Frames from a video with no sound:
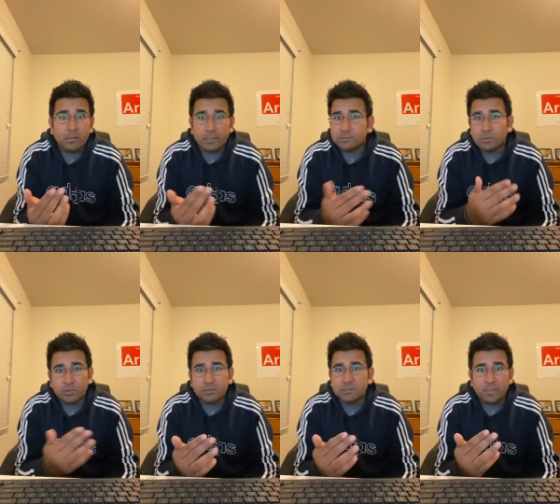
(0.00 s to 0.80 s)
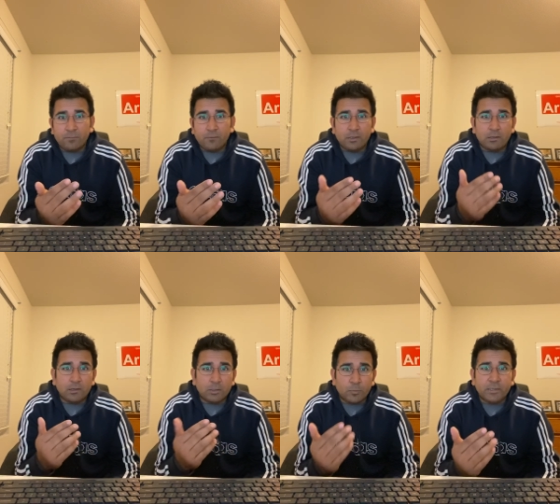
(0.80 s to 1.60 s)
It's not the same when
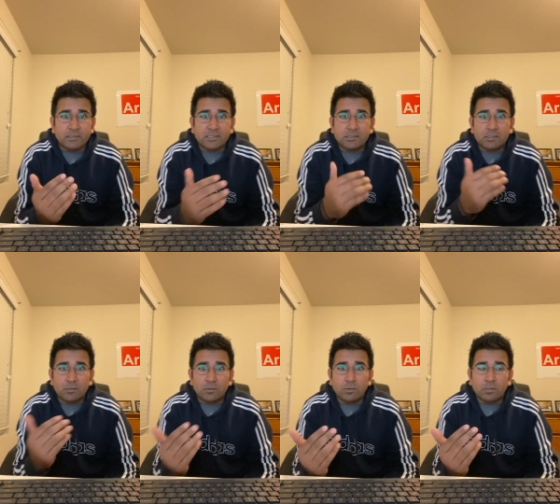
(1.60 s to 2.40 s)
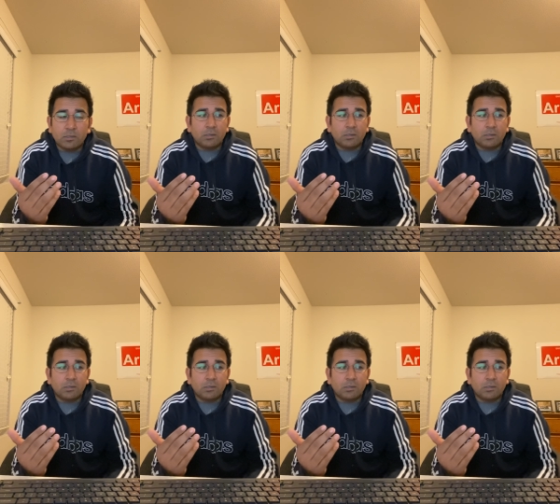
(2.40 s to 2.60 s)
a 26-year-old